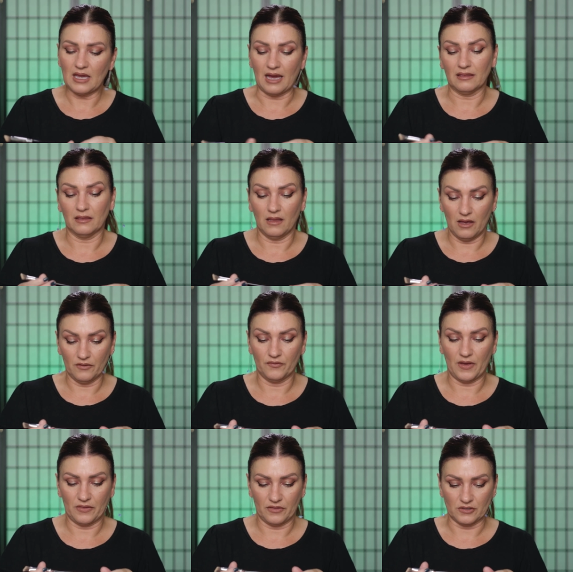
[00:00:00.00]
I
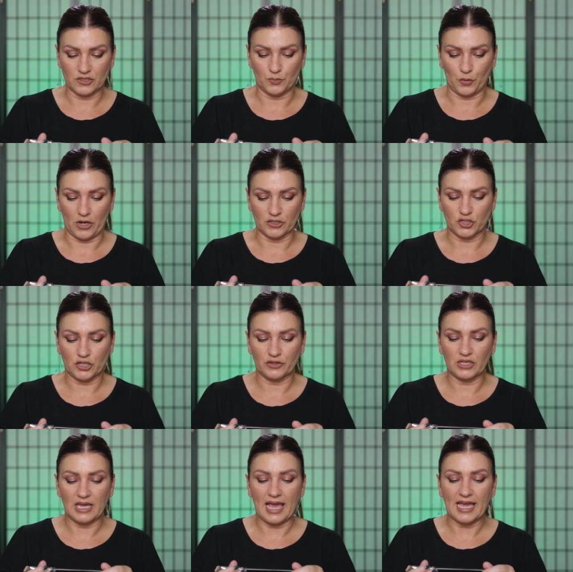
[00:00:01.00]
love this brush,
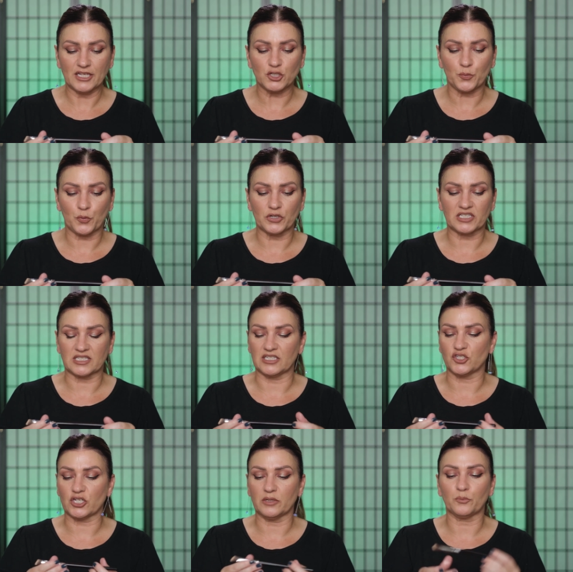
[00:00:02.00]
the Edge
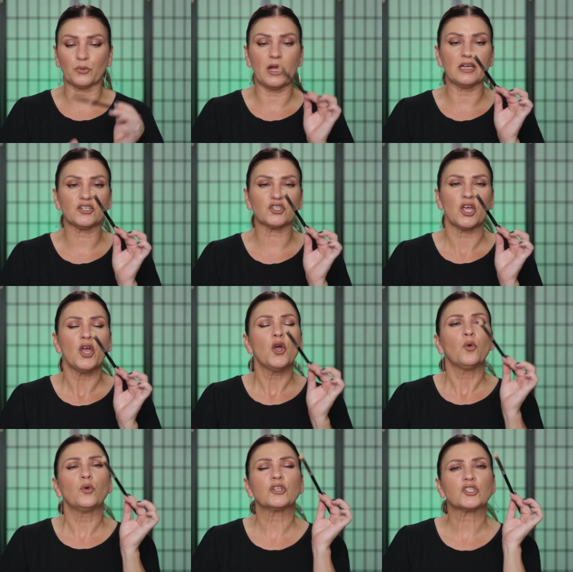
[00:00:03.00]
Precision brush,
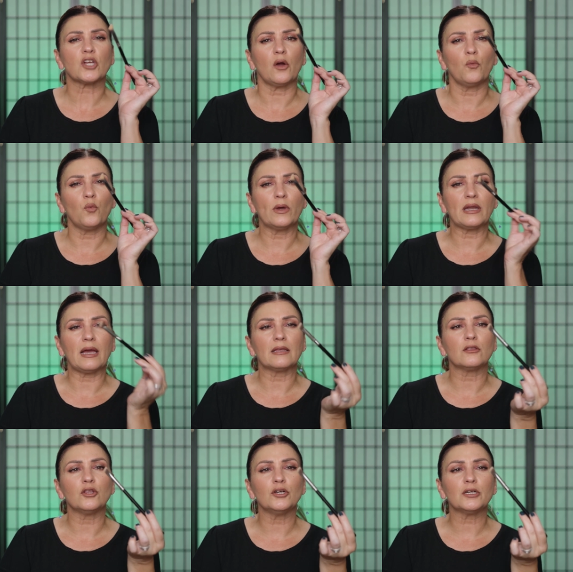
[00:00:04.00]
which when I
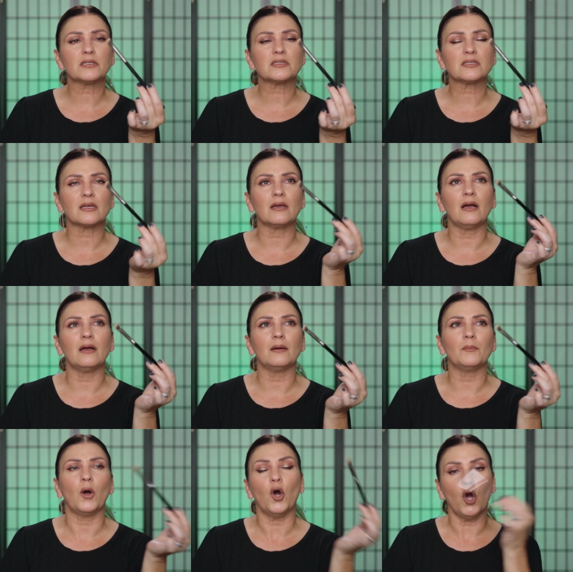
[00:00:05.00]
looked
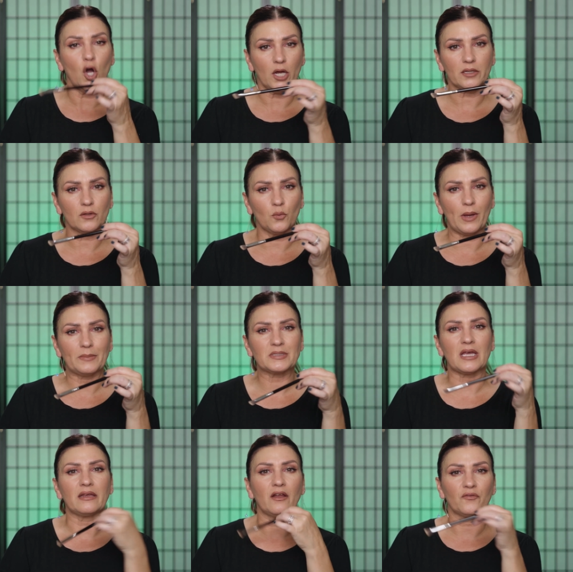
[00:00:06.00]
on the
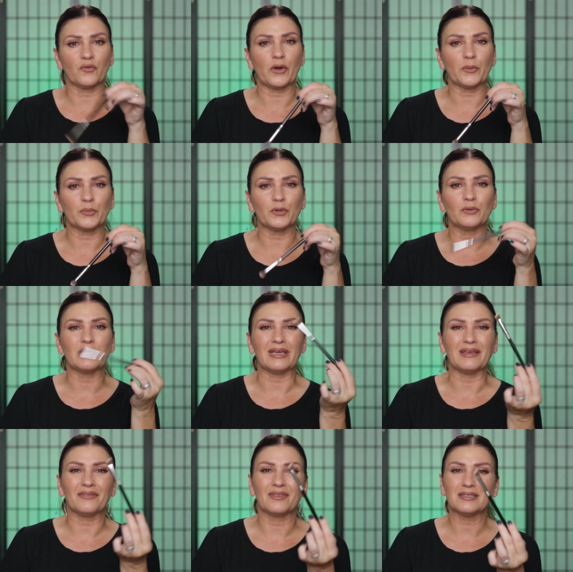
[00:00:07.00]
website of Rare
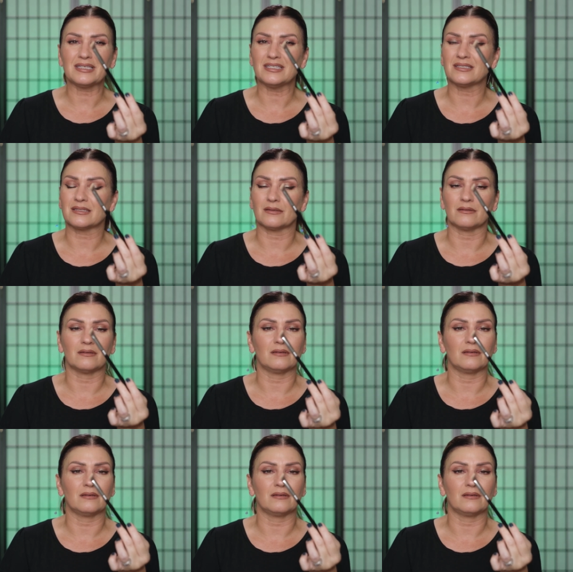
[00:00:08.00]
Beauty, this is,